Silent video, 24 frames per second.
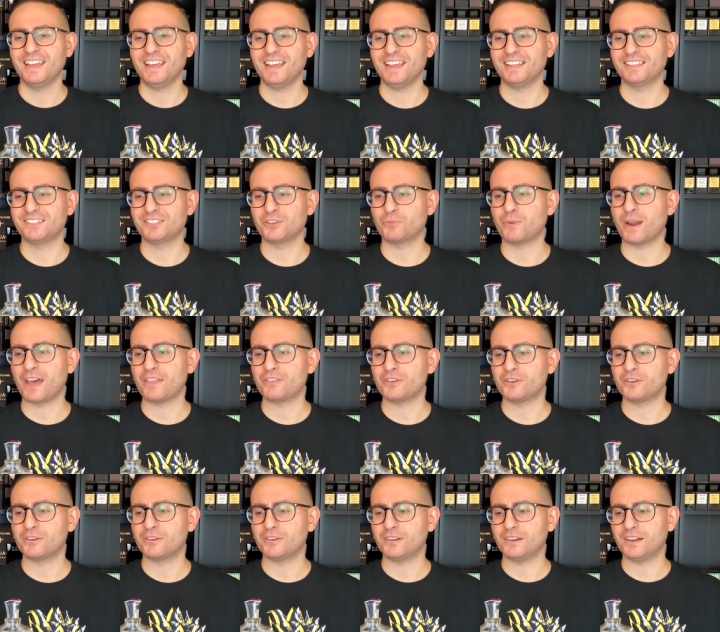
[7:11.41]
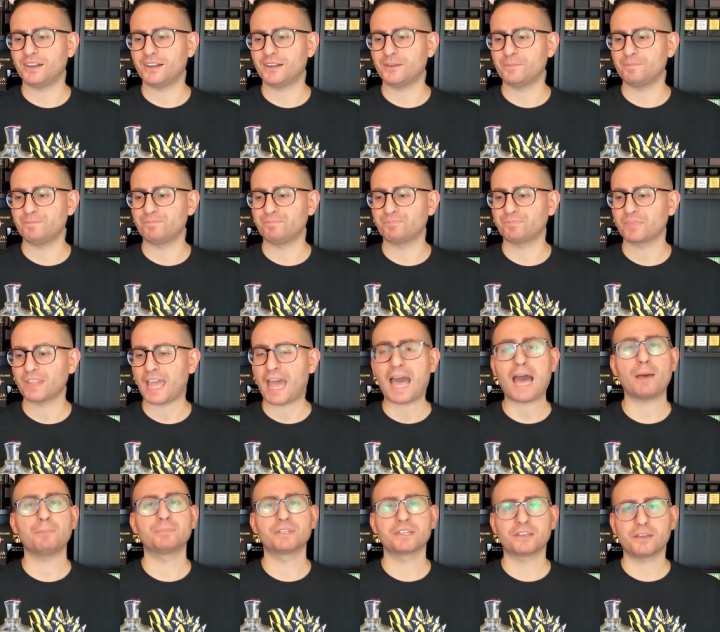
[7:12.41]
it's a rather um,
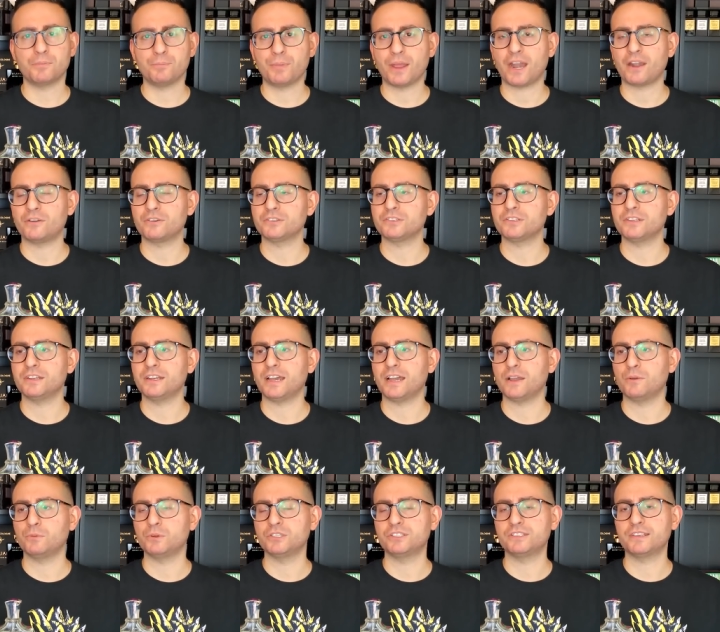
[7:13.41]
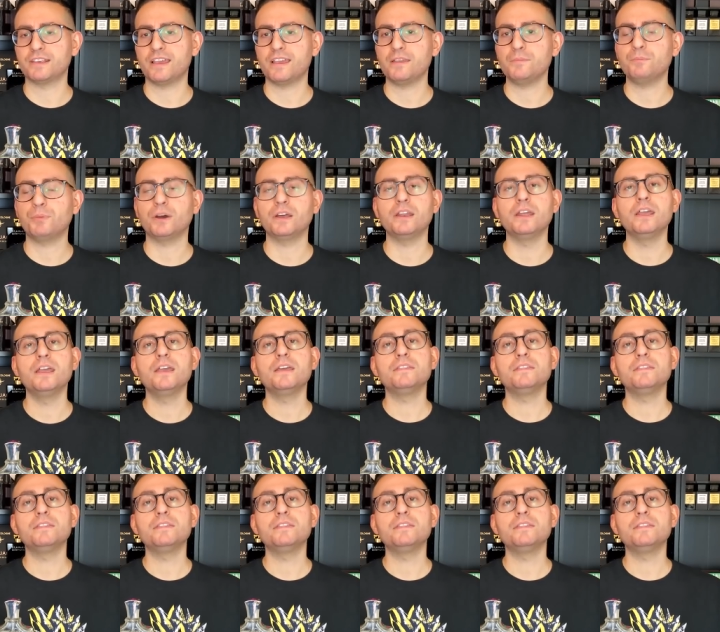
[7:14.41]
apt comparison, I would say. But